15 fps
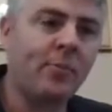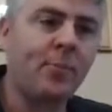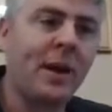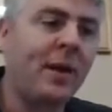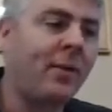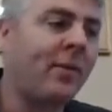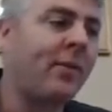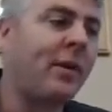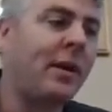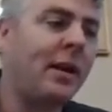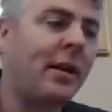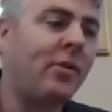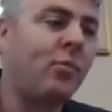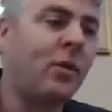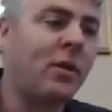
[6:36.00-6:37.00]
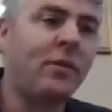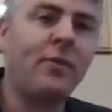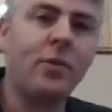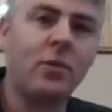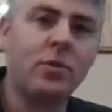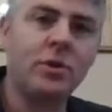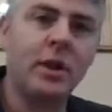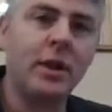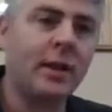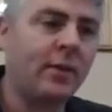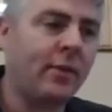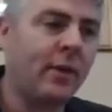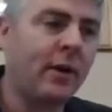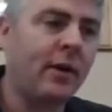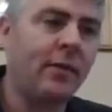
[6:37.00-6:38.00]
pound sterling. It's 140
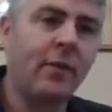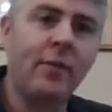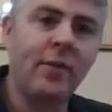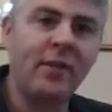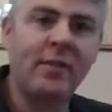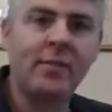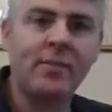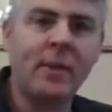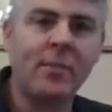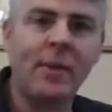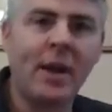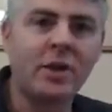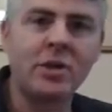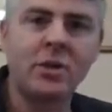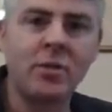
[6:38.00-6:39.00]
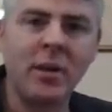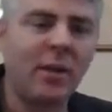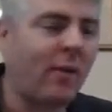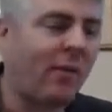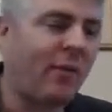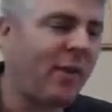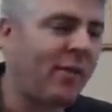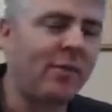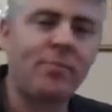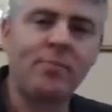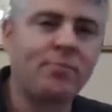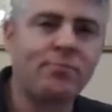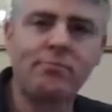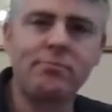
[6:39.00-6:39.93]
of this